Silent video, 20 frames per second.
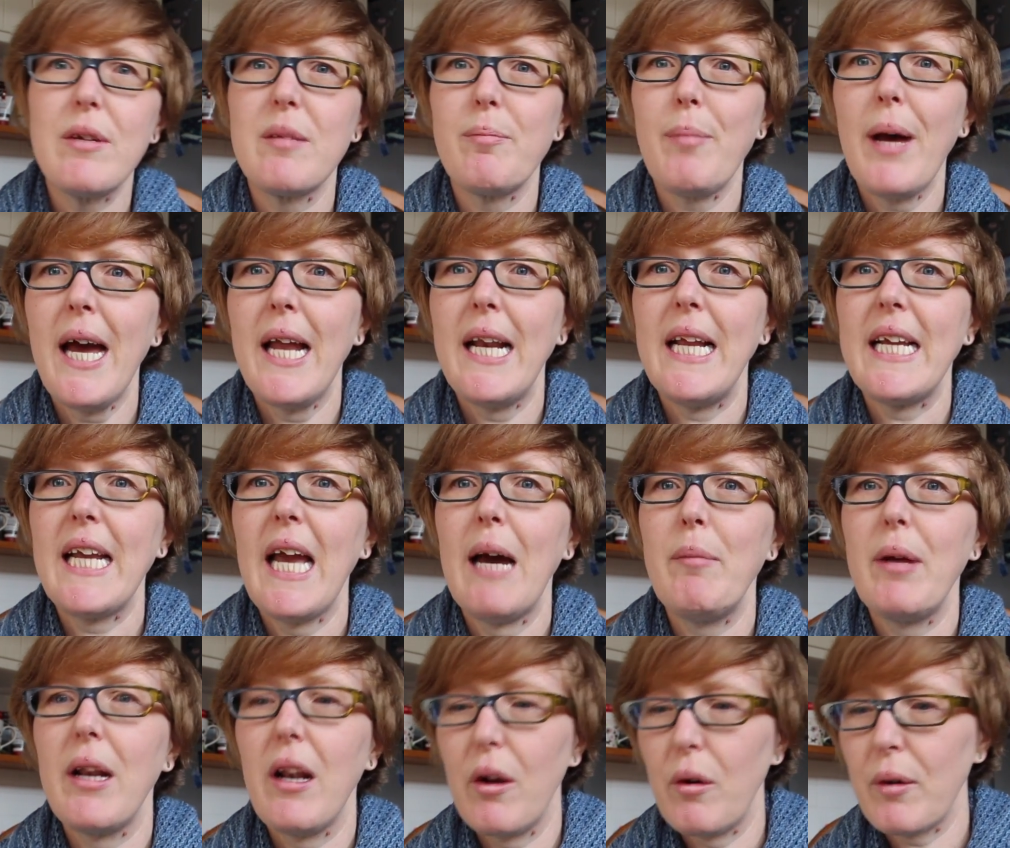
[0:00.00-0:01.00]
was Barney
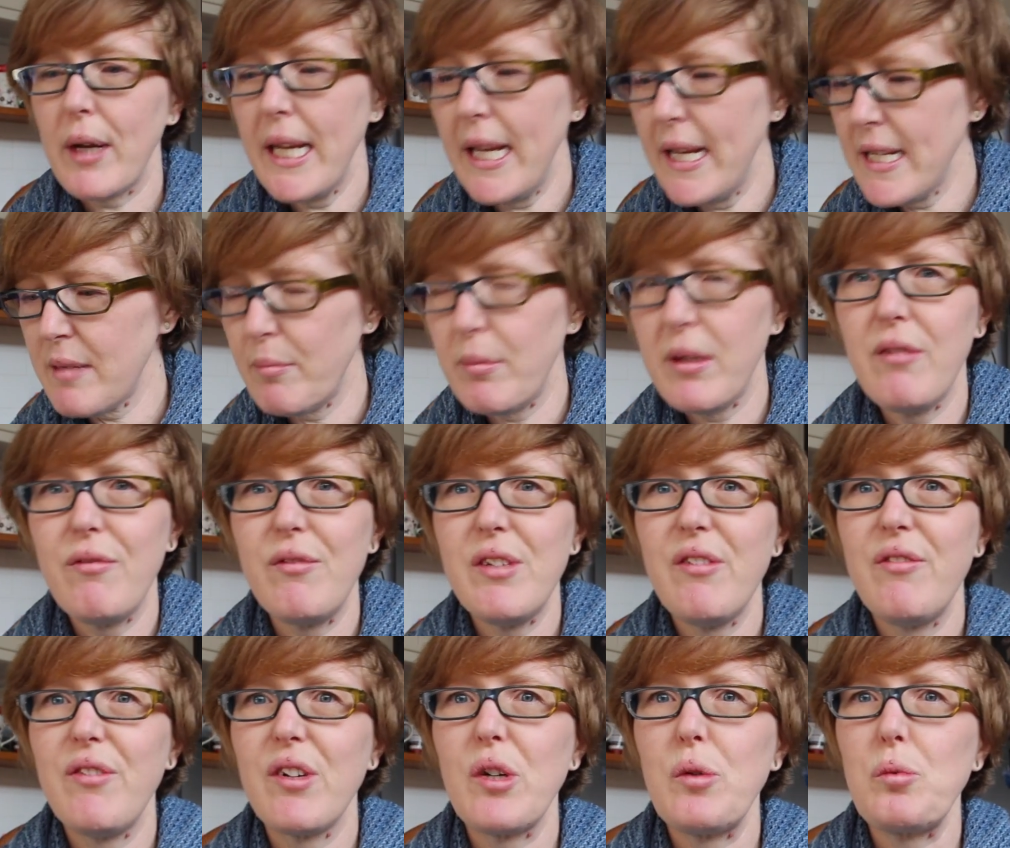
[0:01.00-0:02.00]
coming along. He has a bit of
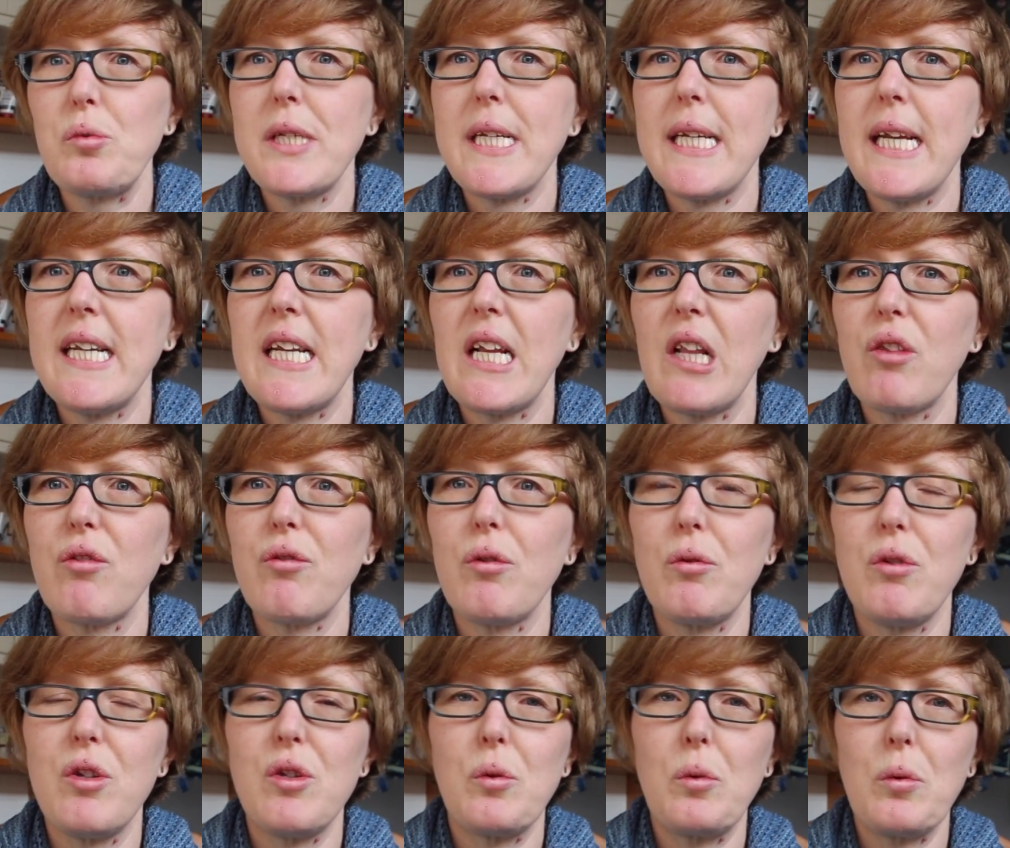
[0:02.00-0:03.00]
difficulty getting
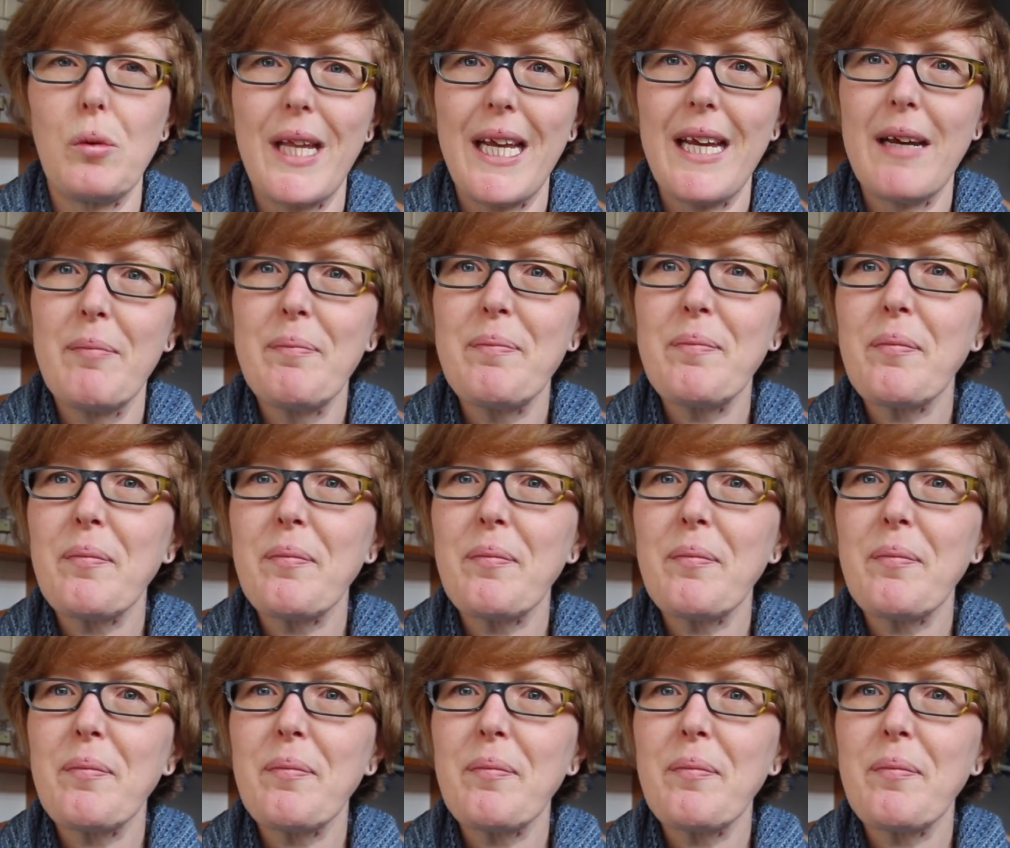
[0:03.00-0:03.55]
through the door there.